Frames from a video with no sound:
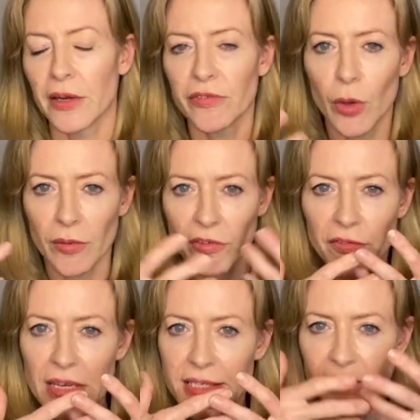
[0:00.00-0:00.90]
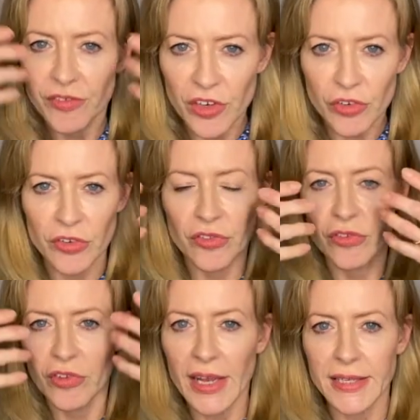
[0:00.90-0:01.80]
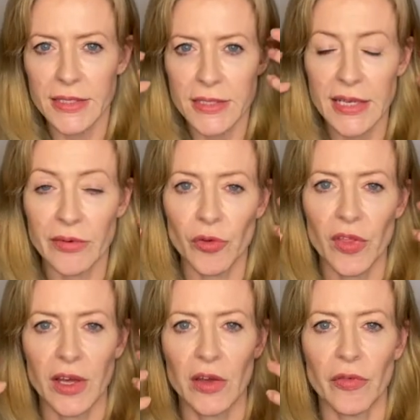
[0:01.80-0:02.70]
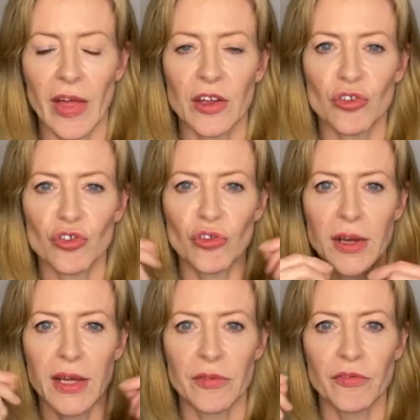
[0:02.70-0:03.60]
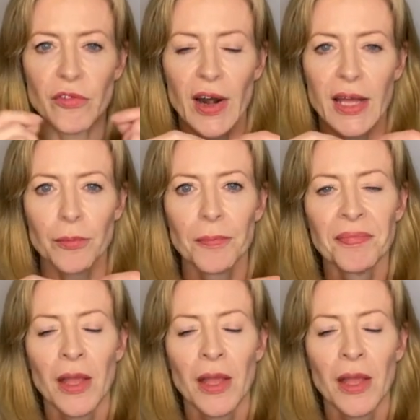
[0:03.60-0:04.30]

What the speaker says: If you have a facelift, it just tightens everything over that shrunken frame.